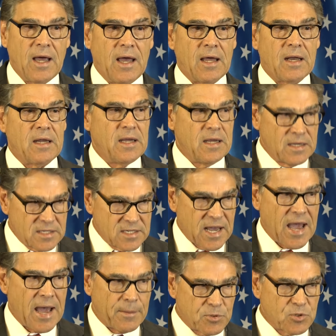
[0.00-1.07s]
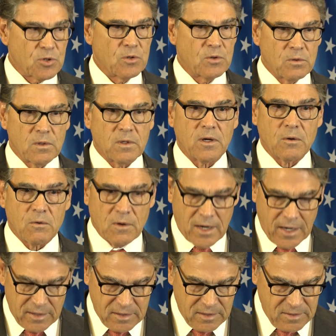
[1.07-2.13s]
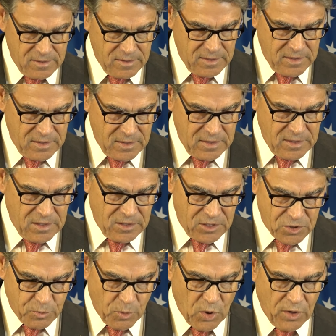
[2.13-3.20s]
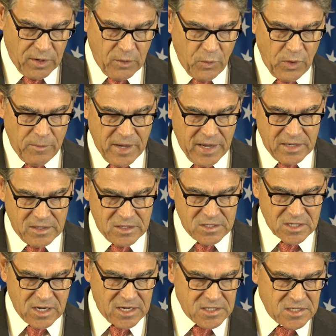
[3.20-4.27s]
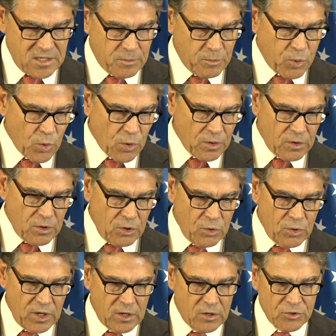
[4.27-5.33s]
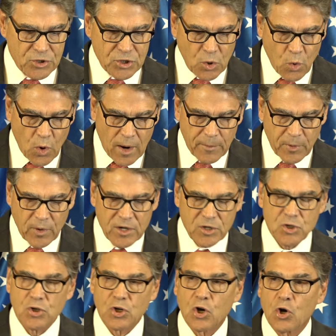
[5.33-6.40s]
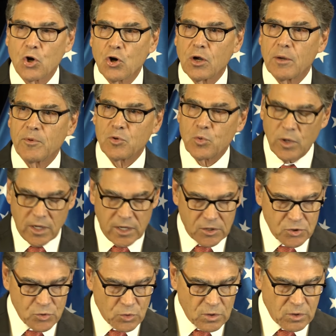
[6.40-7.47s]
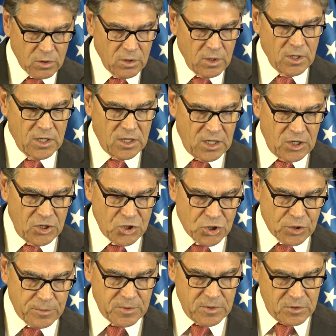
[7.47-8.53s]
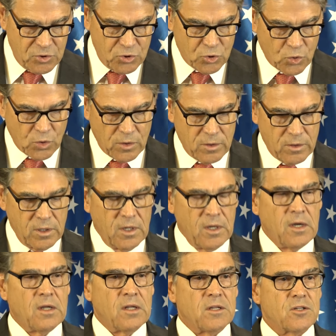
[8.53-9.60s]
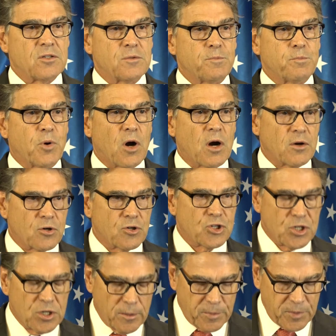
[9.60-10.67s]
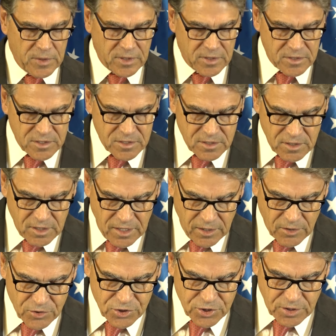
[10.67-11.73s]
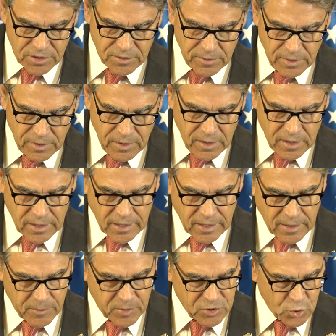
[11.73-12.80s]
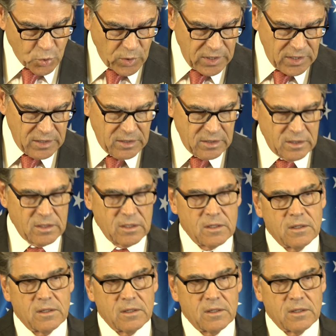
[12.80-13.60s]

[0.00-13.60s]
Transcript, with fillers: and he is absolutely correct. This morning we met and discussed the important new energy cooperation occurring between Israel, Egypt, and Jordan. This partnership is energy uh, between